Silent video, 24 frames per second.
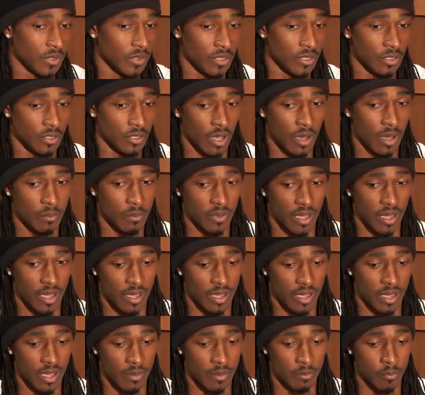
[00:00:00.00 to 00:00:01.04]
you know,
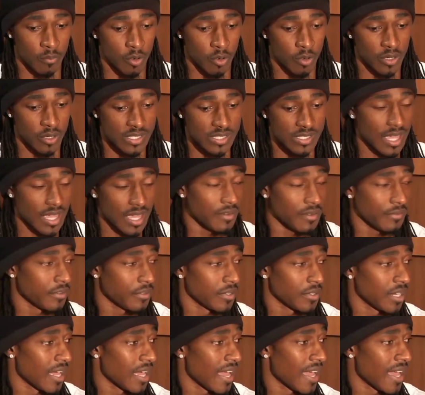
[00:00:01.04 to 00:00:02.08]
I'm more excited
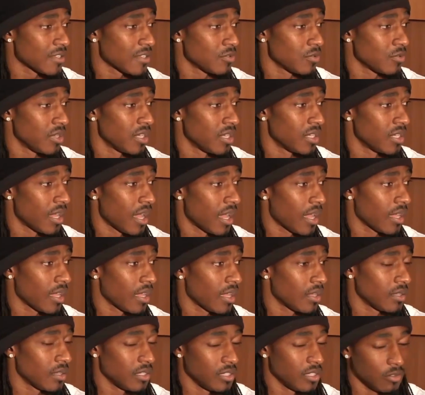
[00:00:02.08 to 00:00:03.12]
for the guys
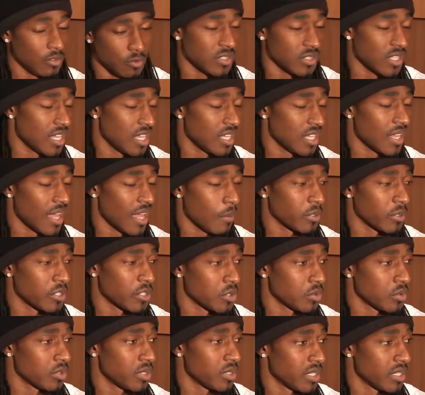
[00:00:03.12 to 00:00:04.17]
who's getting
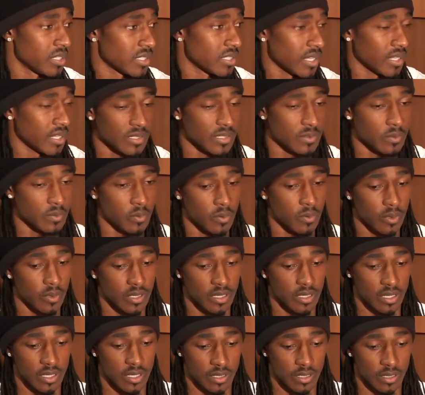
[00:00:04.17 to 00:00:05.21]
opportunities at this
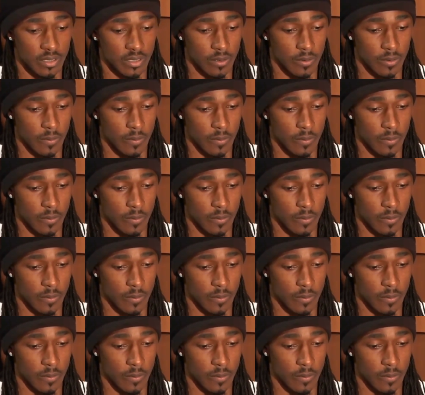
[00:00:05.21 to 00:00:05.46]
point. And,